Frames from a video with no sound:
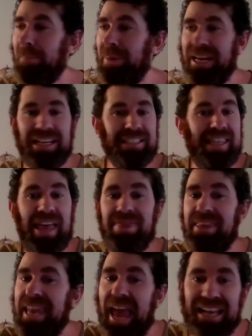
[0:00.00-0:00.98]
because
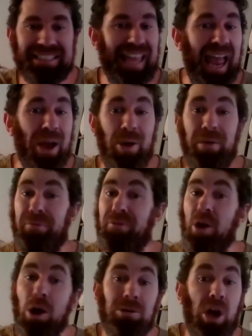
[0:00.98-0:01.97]
then the next hour
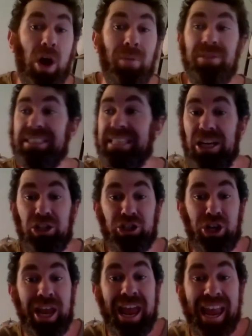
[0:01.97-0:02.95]
flowed
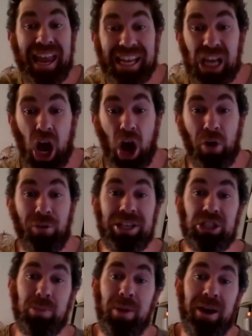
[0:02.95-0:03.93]
conversation,
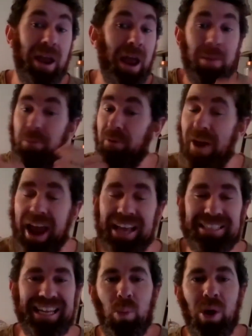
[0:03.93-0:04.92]
encouragement,
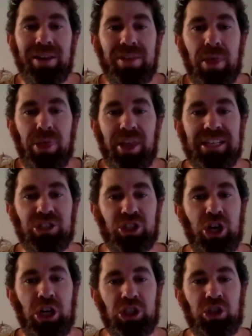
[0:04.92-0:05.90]
prayers. One of the things
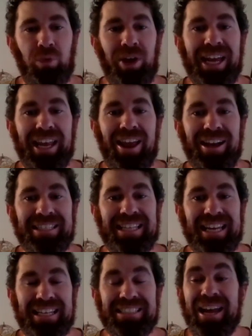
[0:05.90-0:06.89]
churches are
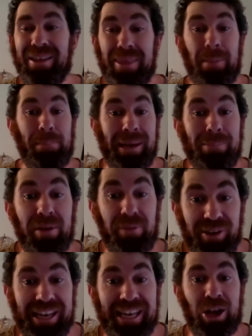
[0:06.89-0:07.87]
realizing is that people are
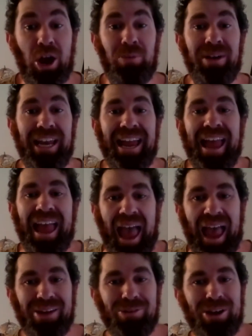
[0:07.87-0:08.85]
feeling lonely.
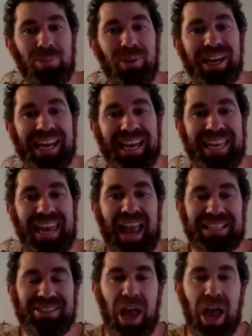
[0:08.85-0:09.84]
How can we
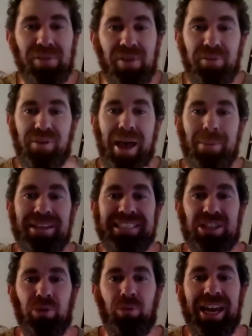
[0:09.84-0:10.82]
connect other
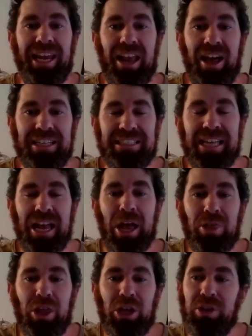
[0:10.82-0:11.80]
families to realize
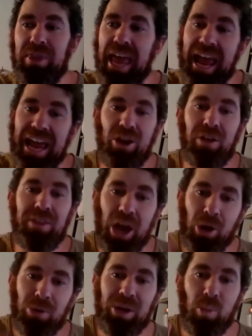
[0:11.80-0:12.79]
that they're not the
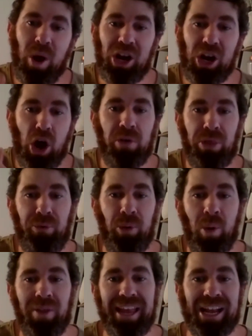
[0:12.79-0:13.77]
only one going through
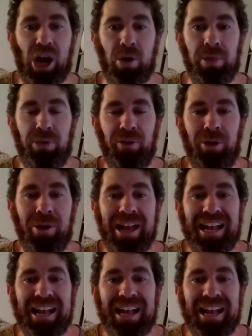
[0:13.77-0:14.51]
what they're going through?